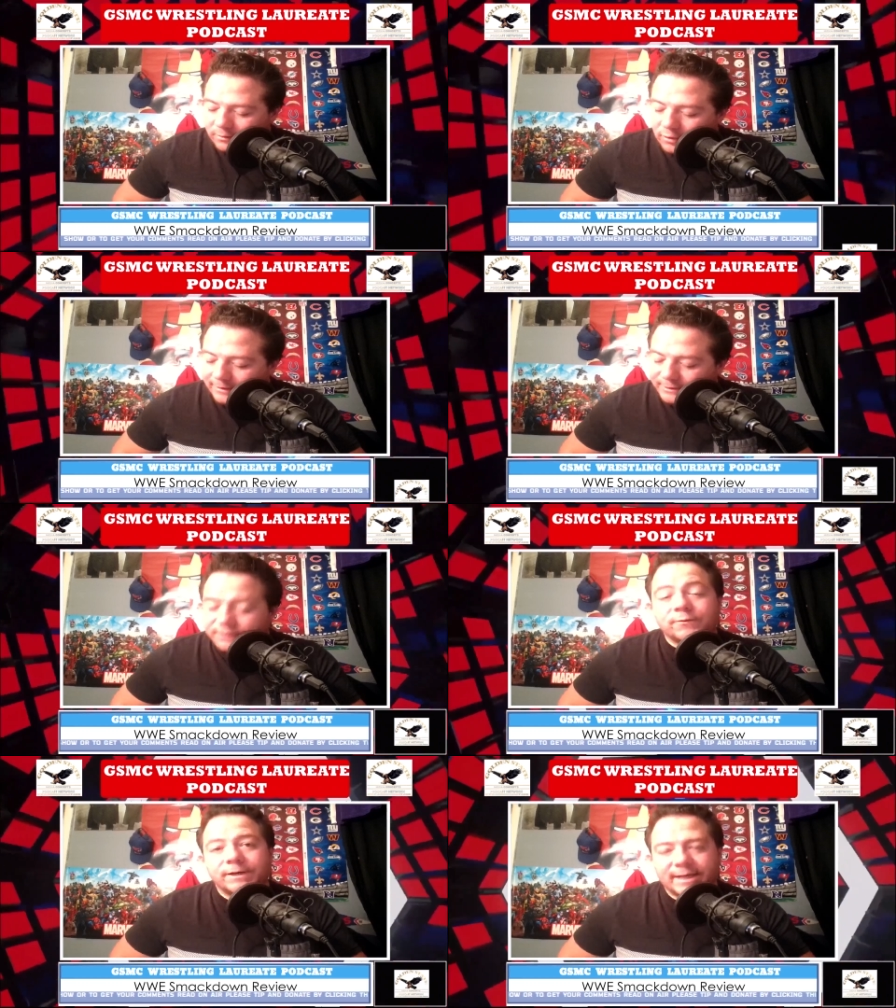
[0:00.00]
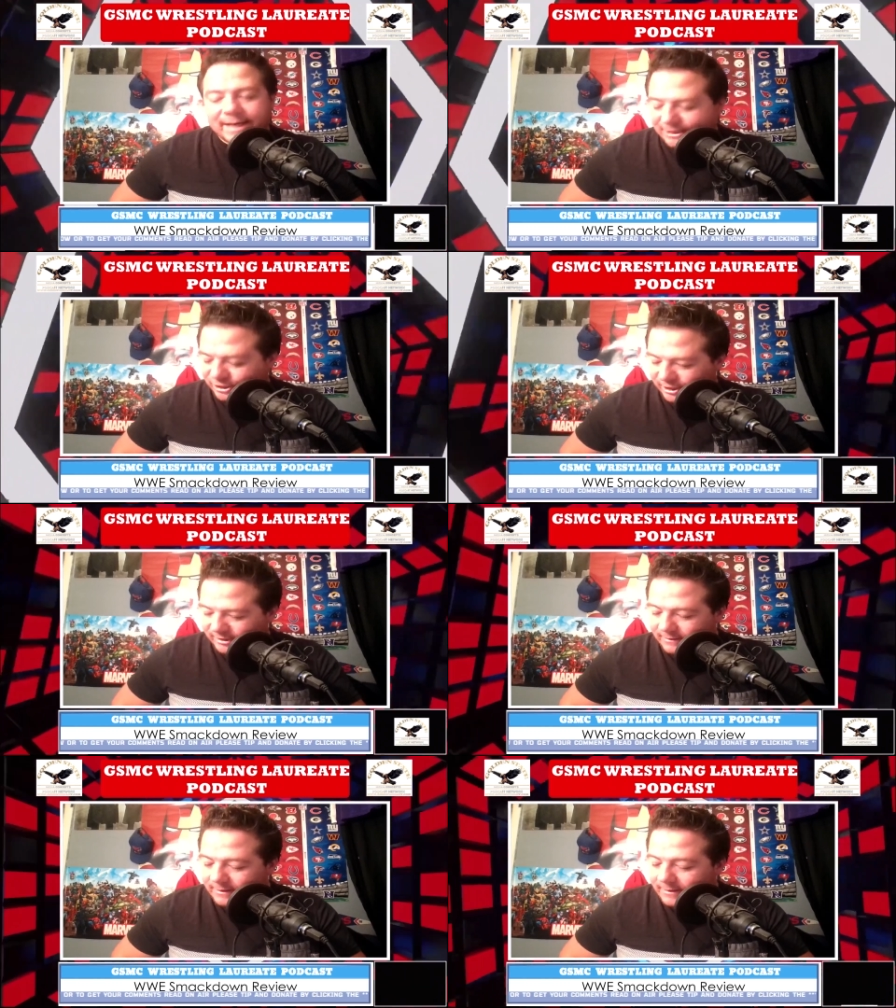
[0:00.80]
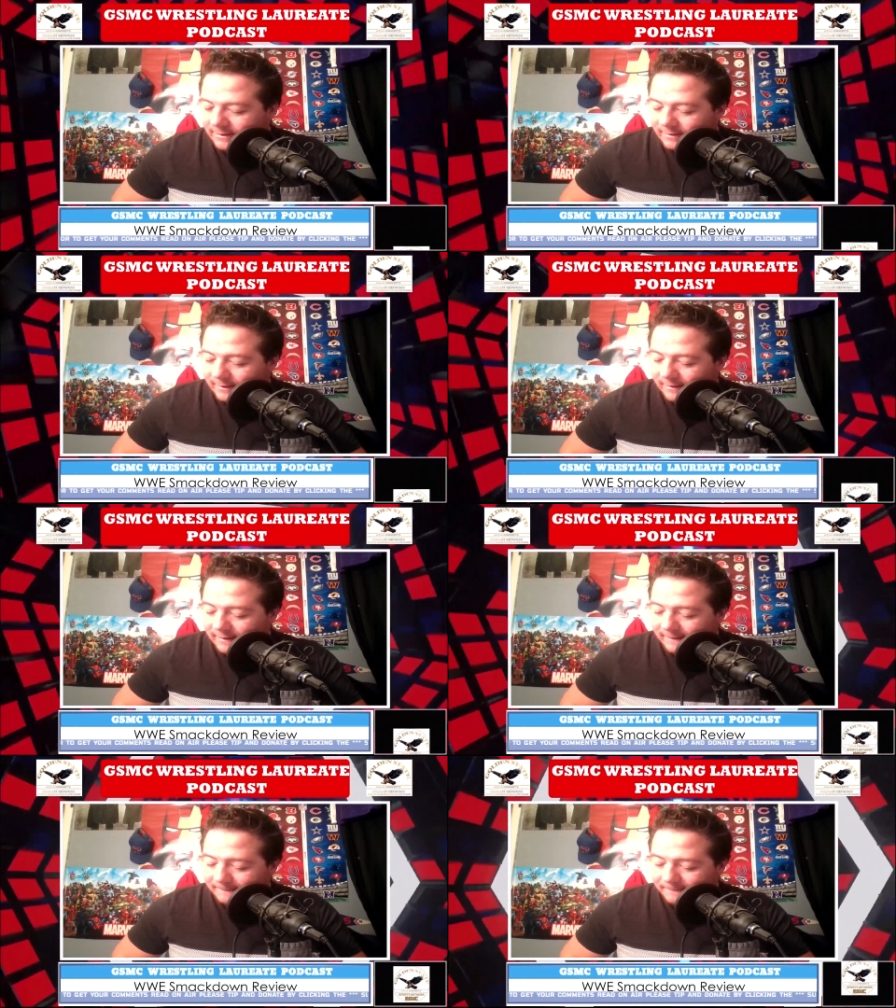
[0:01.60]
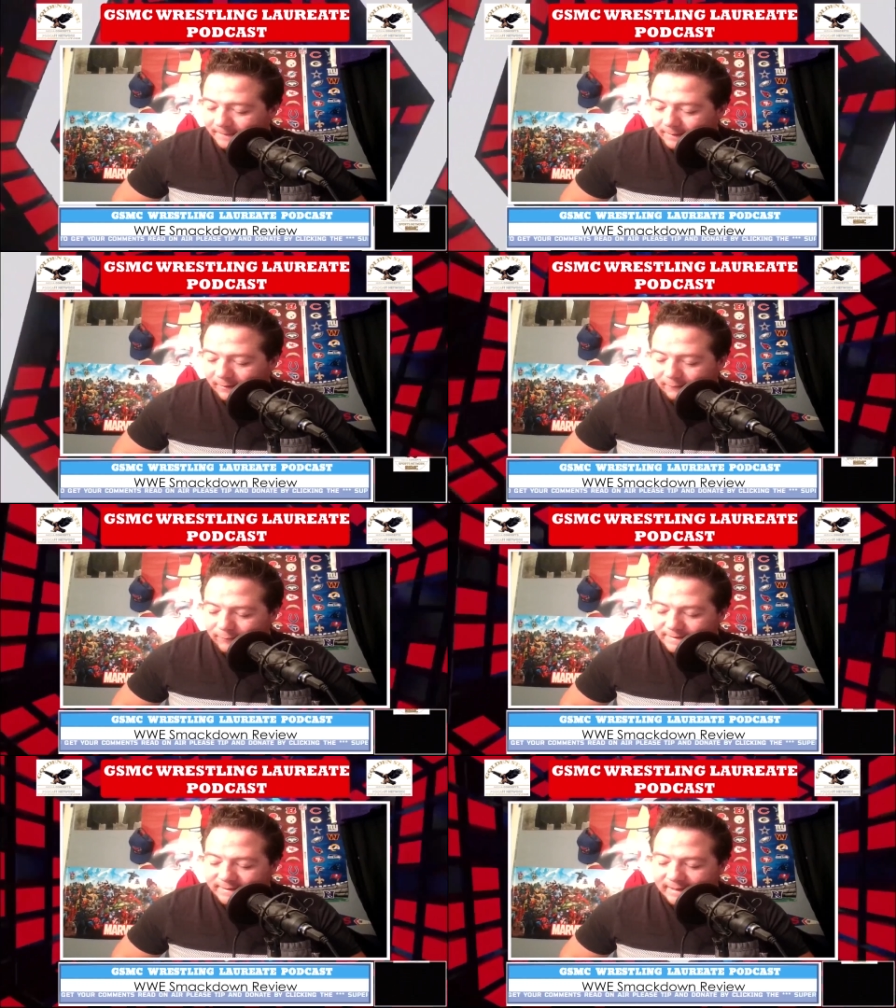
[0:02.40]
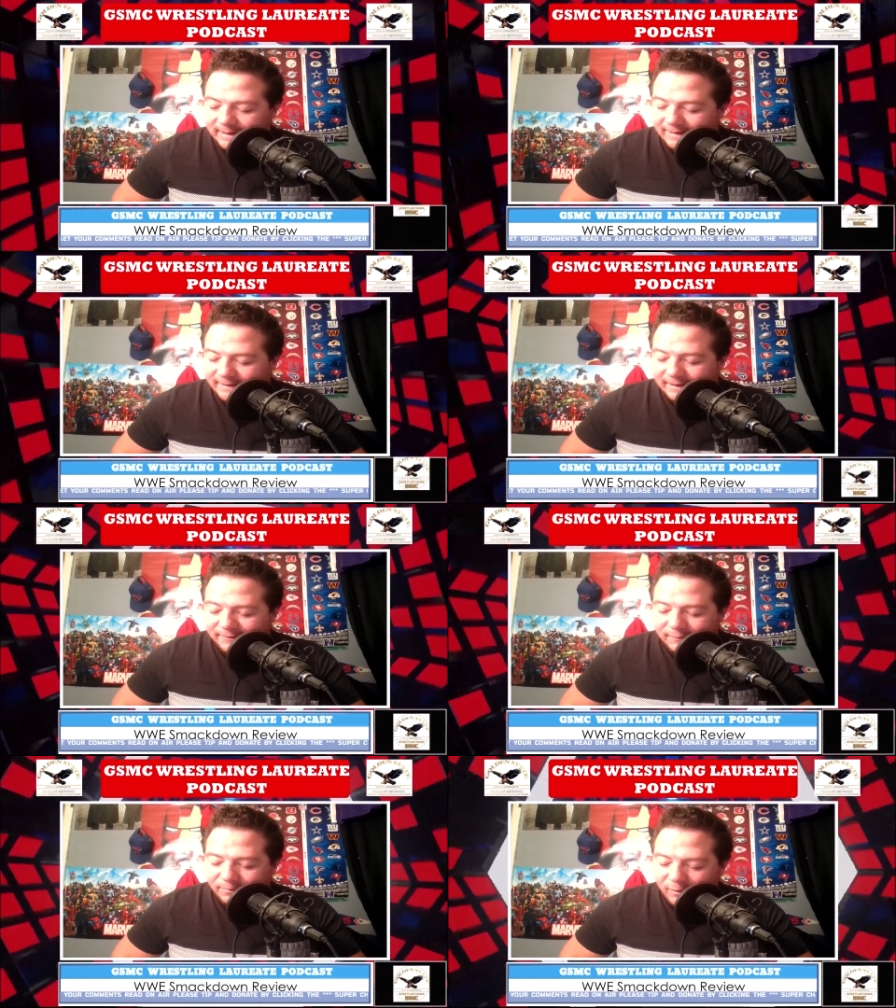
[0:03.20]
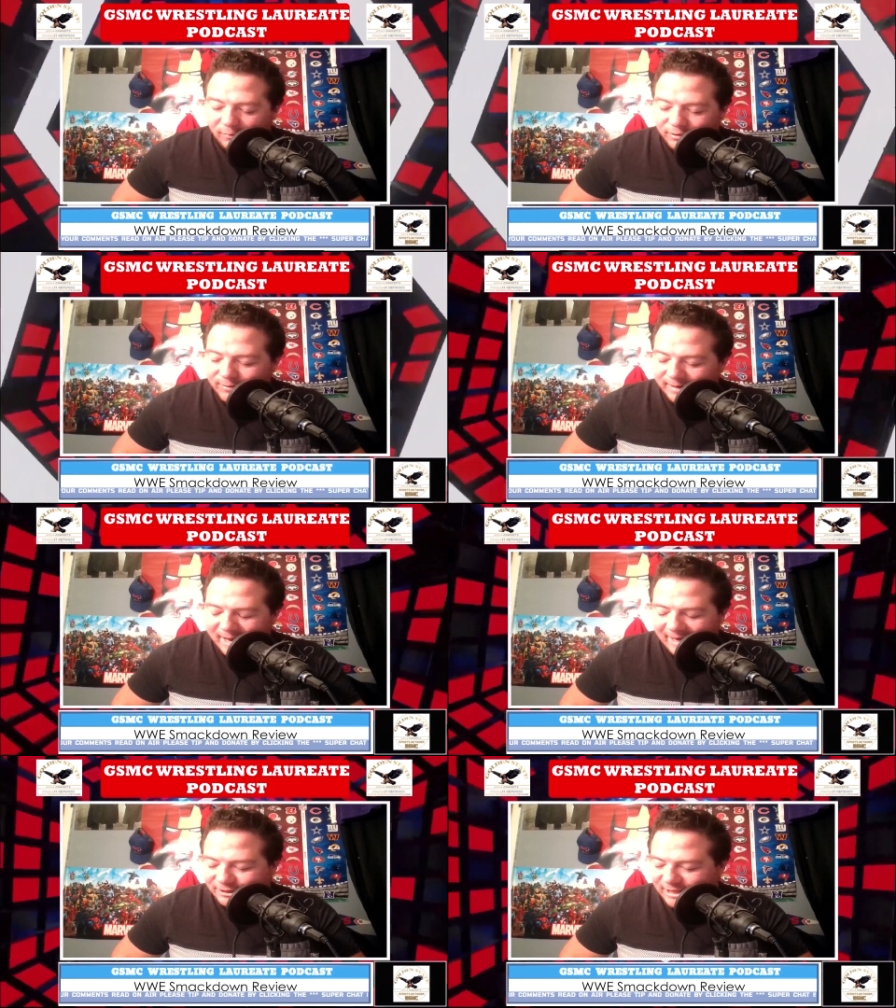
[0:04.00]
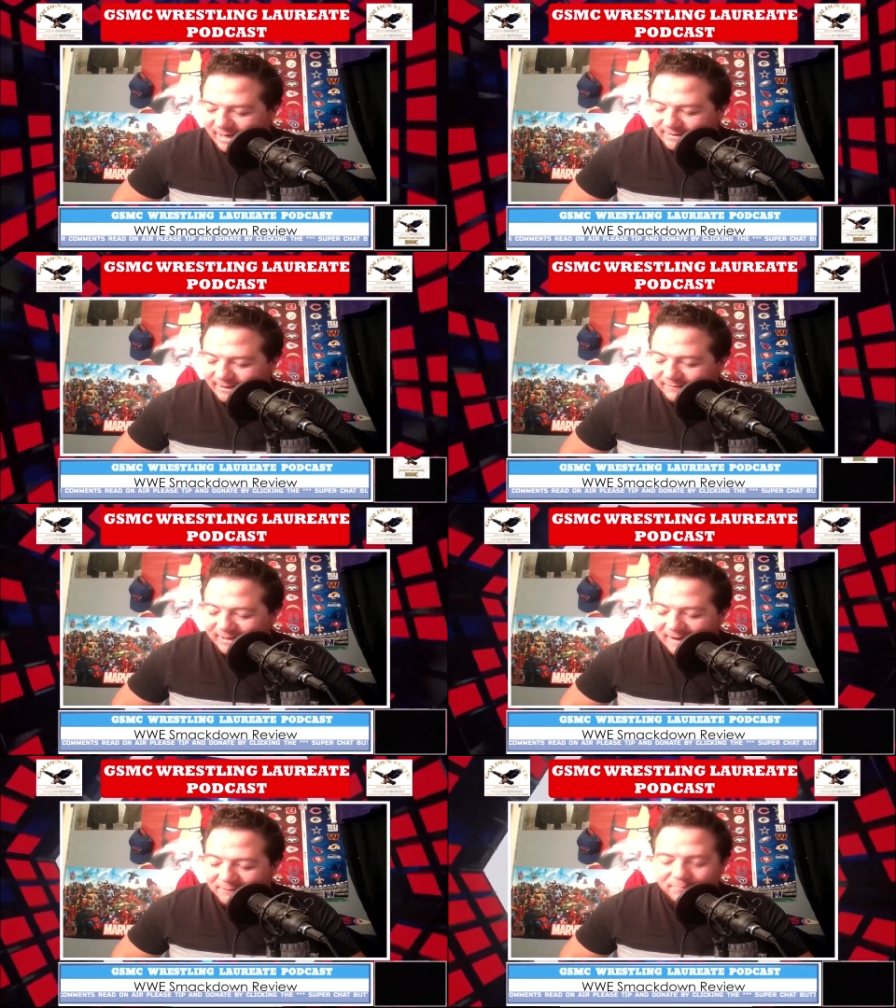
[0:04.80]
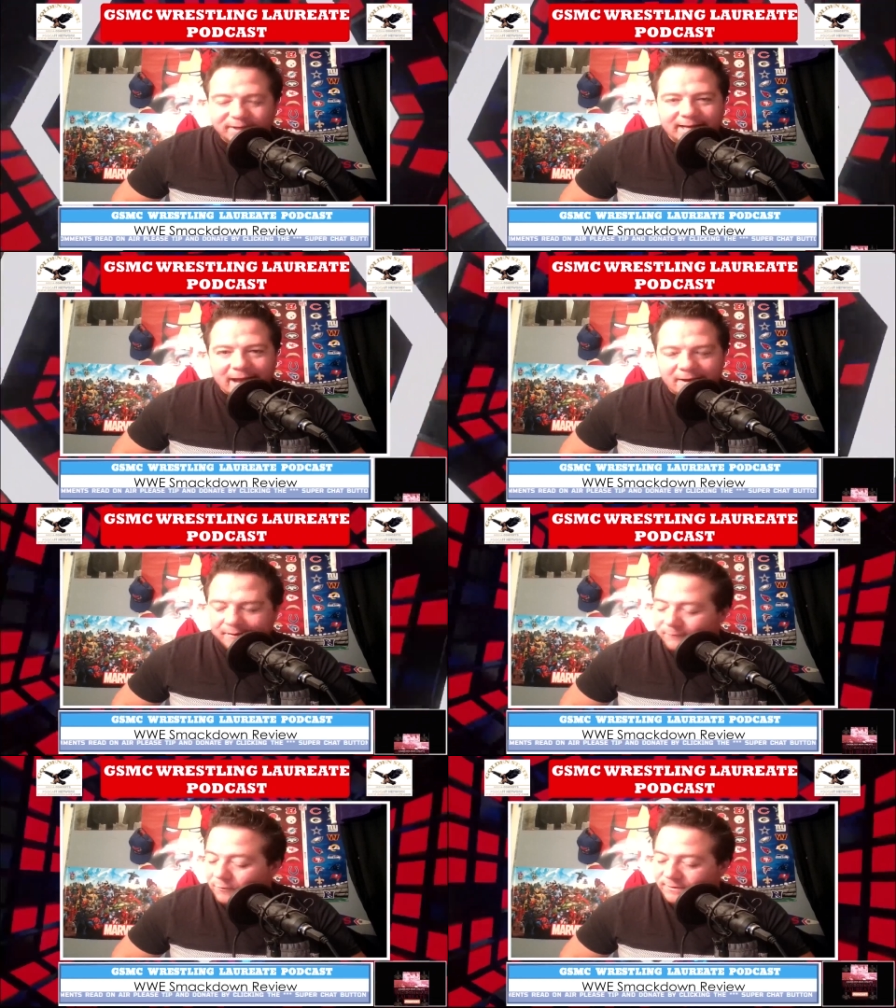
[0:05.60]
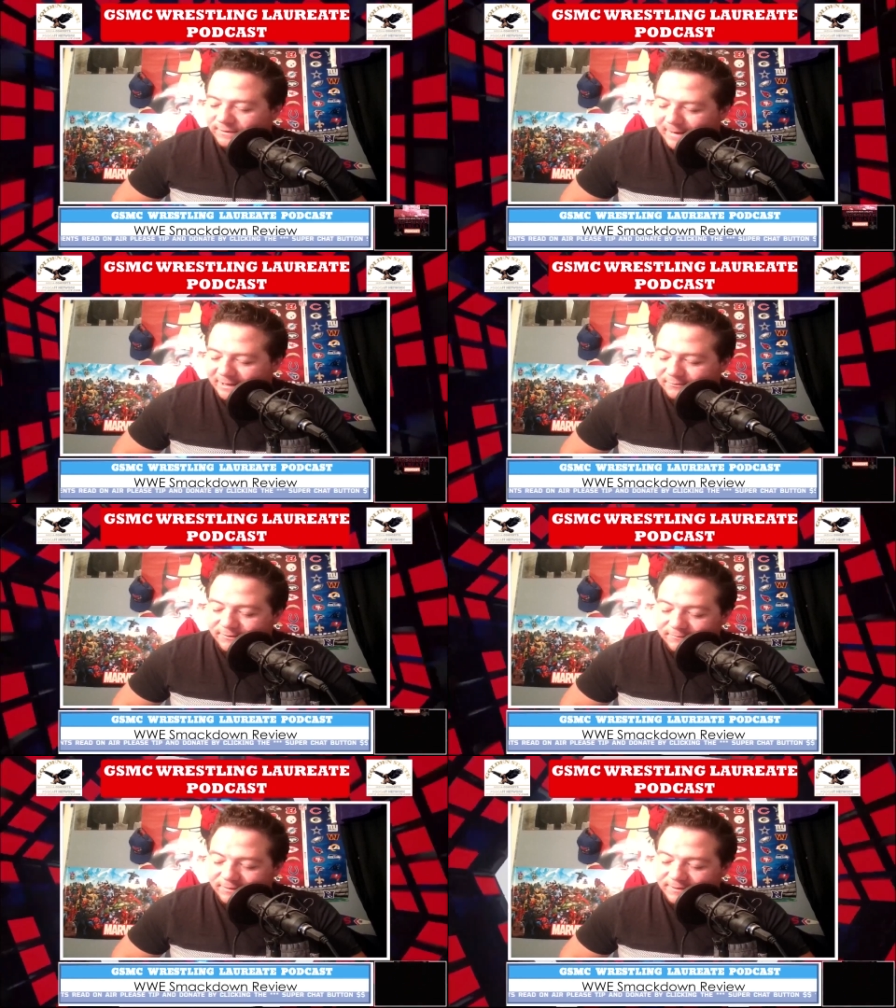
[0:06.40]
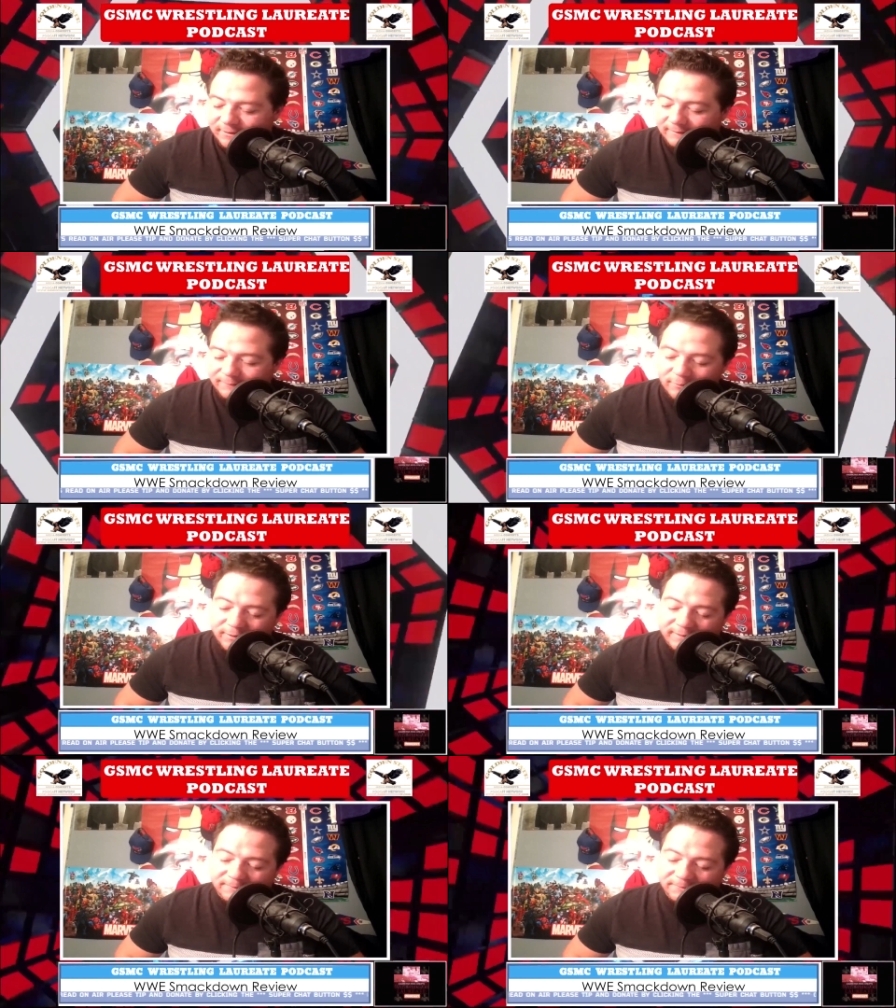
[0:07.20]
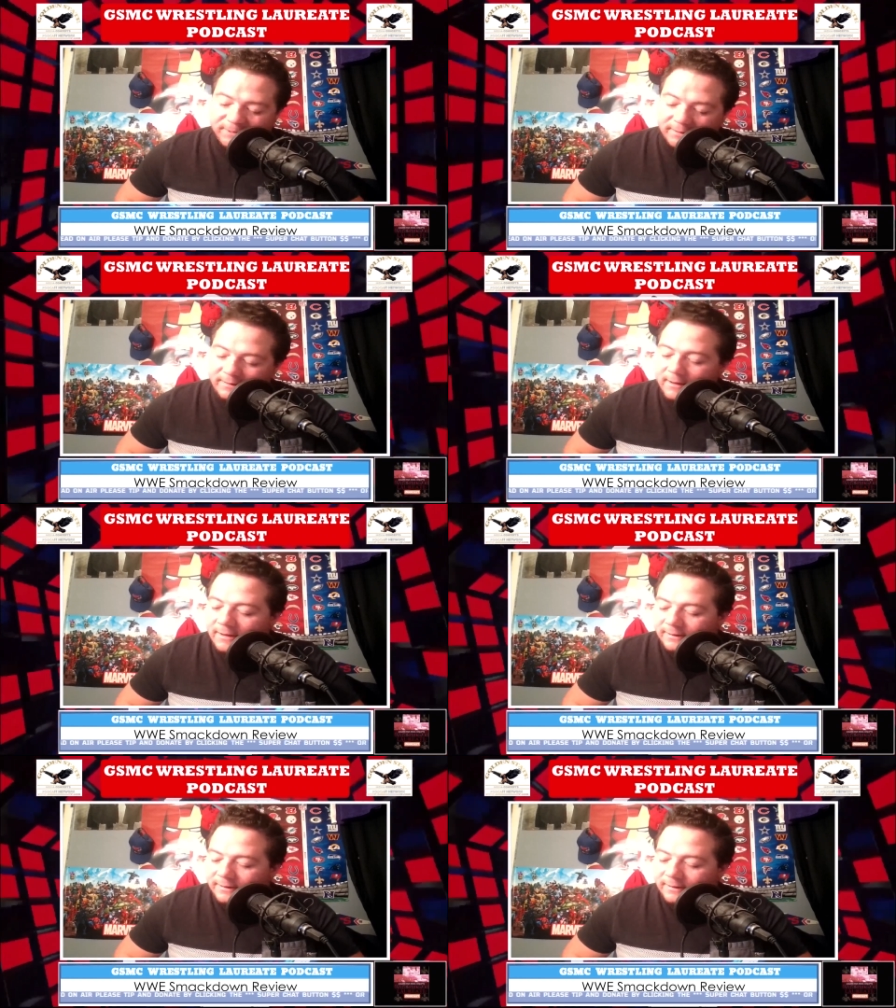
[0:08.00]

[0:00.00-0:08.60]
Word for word: you know, she's going to cash in. Um, you know, once again at the end of the promo, you had Nia Jax leaving everybody out, and of course the match was when you saw Liv Morgan defeat